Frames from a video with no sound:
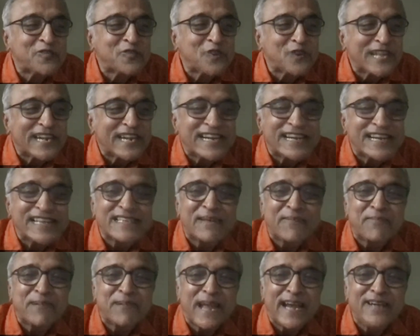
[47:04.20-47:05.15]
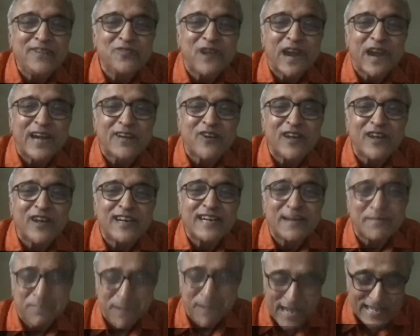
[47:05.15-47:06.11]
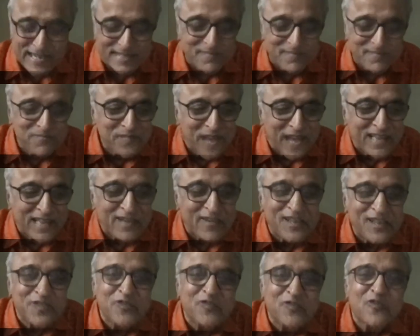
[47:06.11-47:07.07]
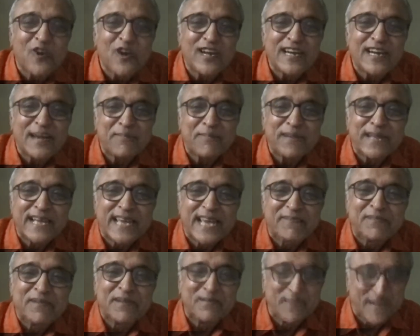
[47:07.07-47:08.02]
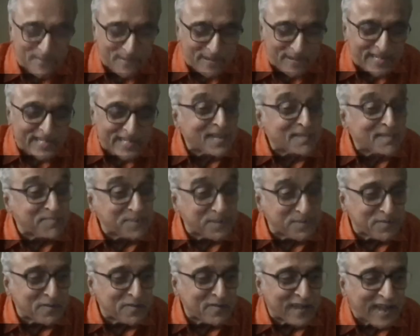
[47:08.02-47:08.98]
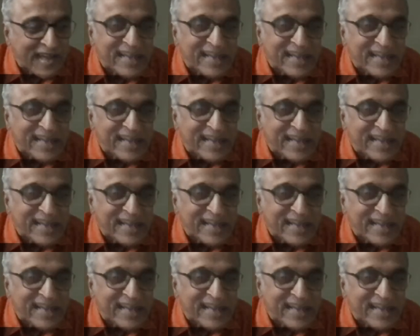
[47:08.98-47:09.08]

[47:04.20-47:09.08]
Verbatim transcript: sure that it is applied, you can't call it applied. Otherwise you call it applicable mathematics, and people are